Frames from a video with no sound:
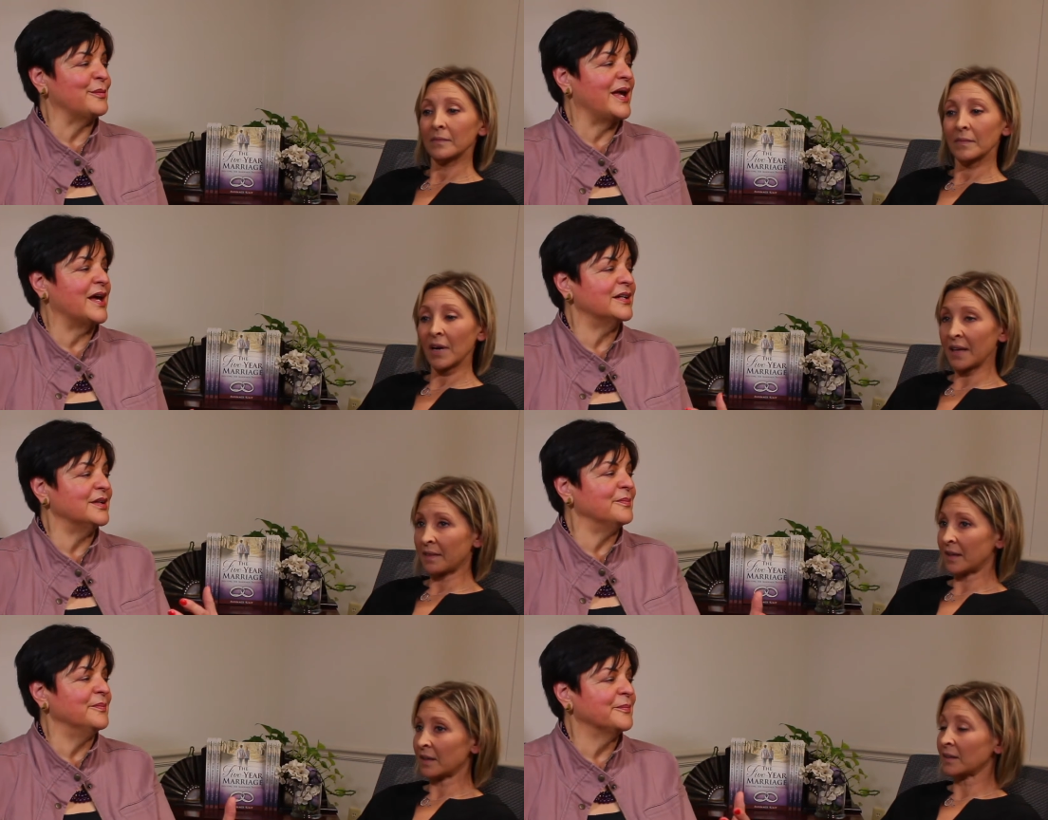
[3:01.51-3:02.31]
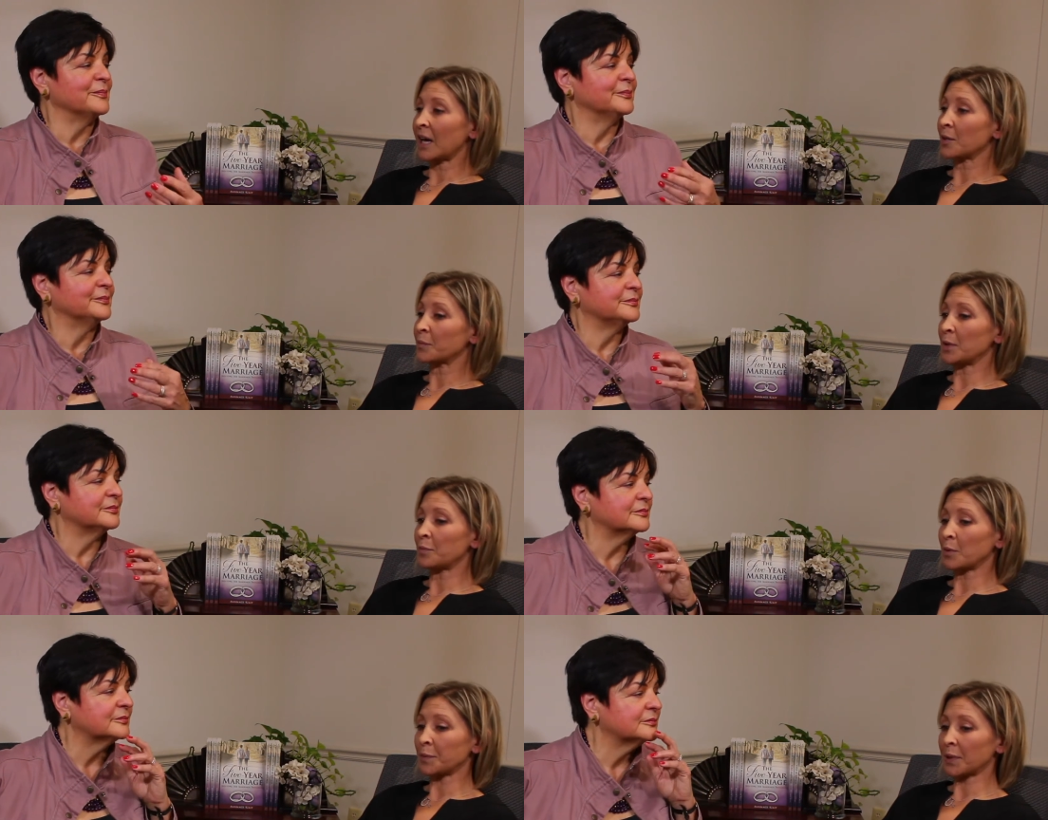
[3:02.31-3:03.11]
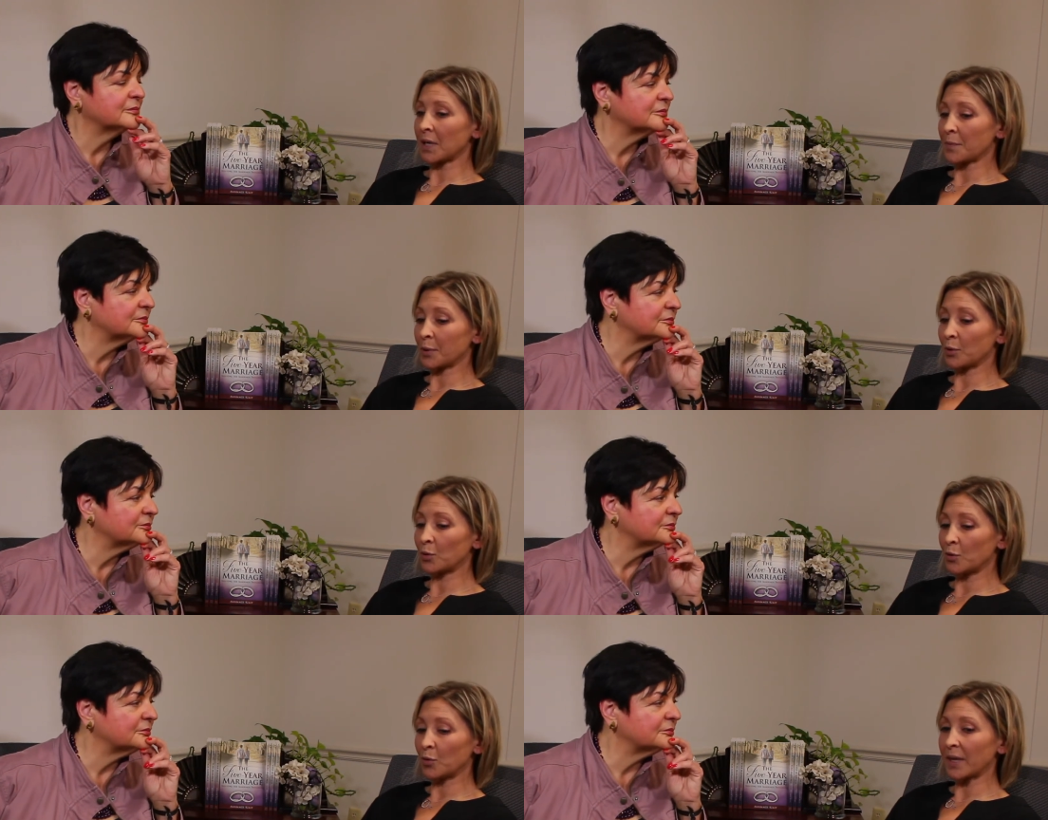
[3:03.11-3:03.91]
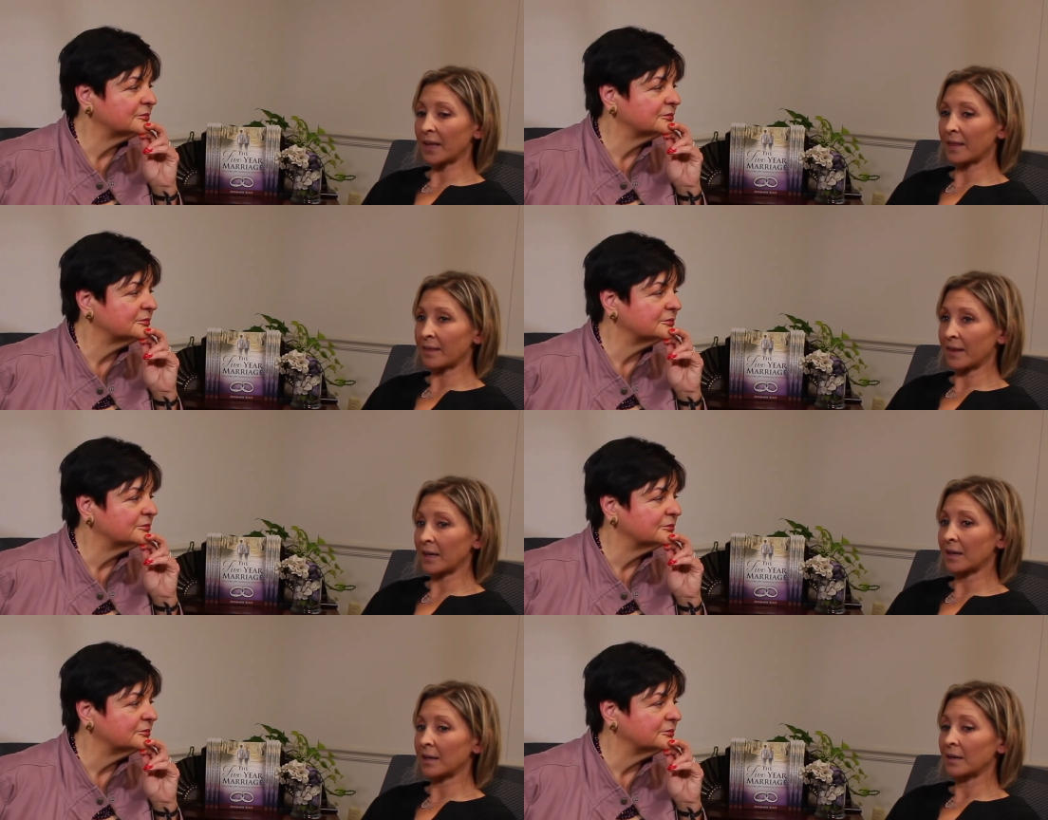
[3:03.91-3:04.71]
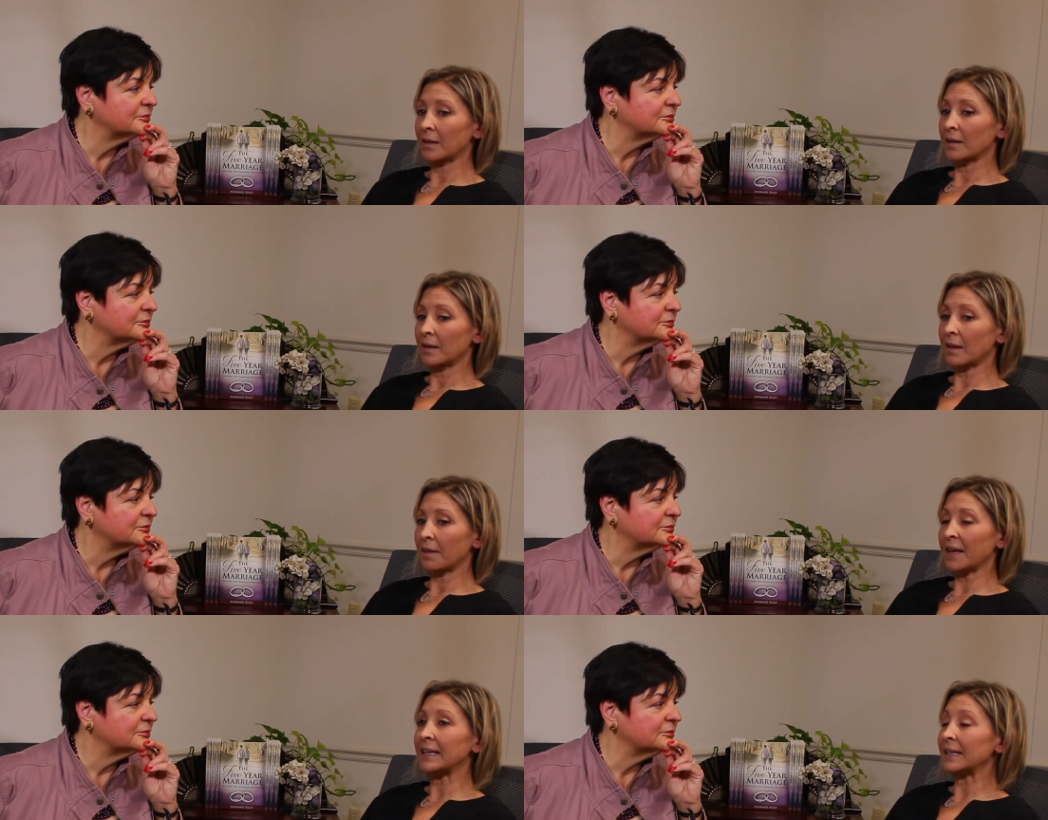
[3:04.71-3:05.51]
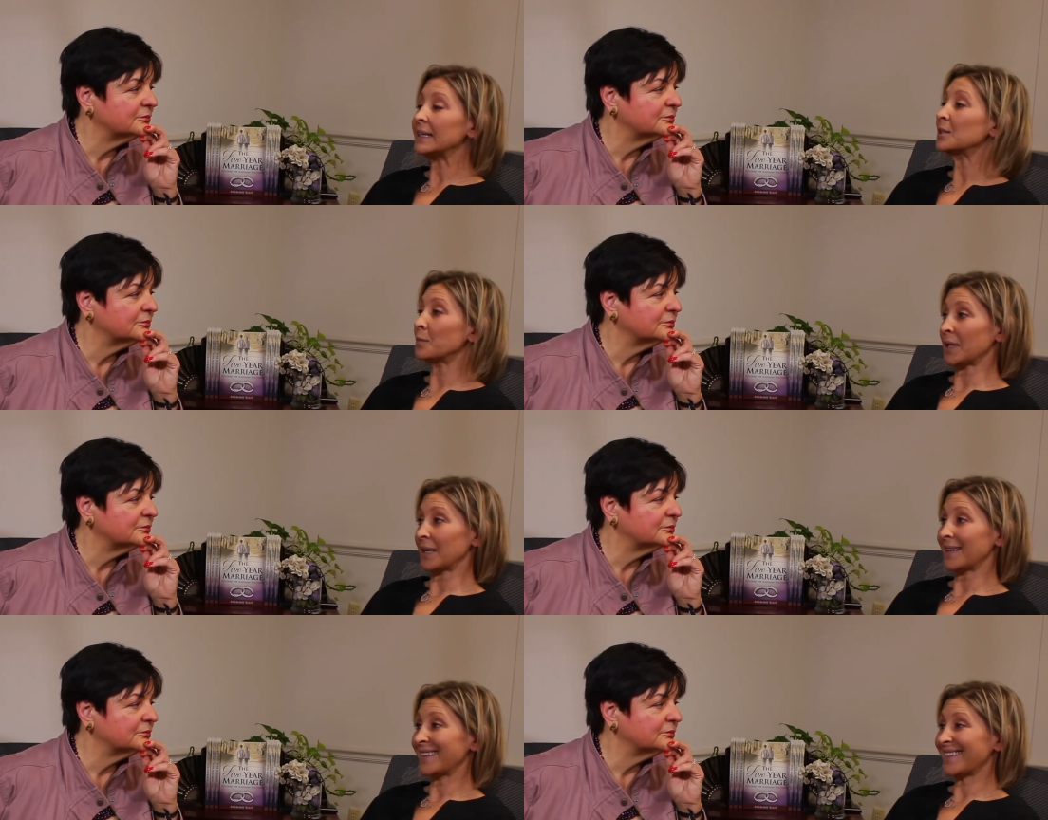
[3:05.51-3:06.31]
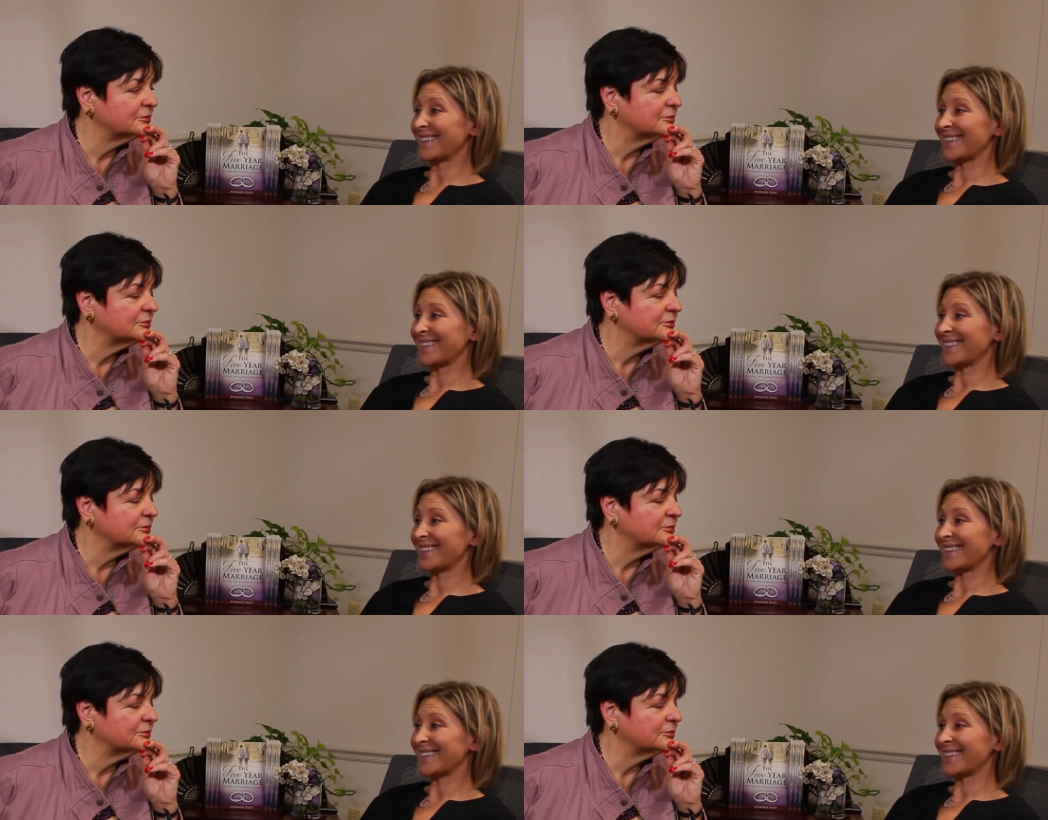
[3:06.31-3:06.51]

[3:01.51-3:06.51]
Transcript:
Speaker 1: them out. I think a lot of people put up who they think they need to be,